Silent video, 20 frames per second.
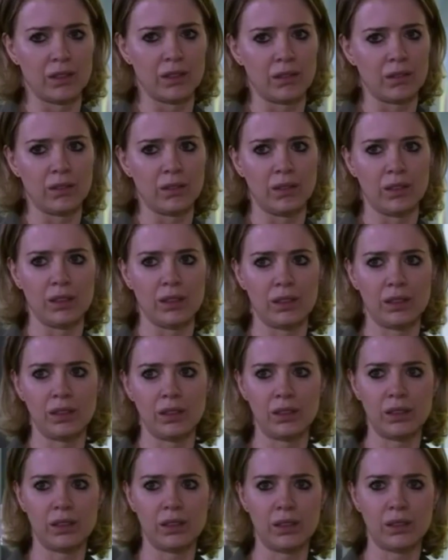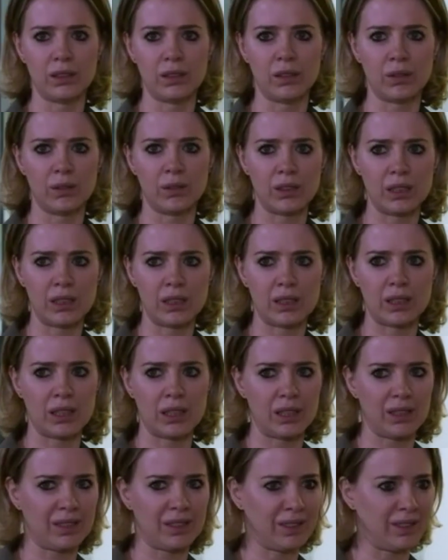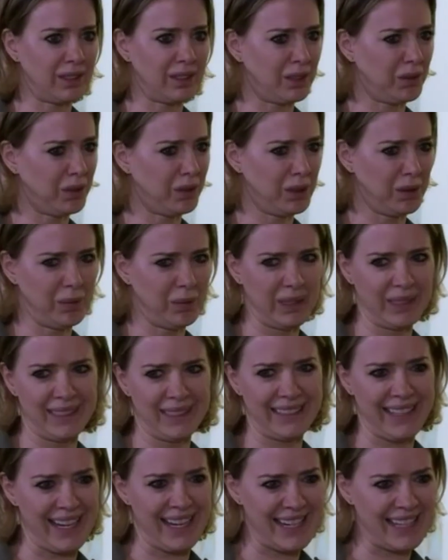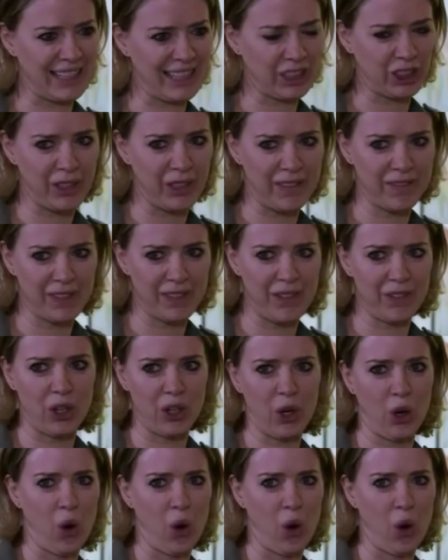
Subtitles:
No. No, this was a mistake. I shouldn't have even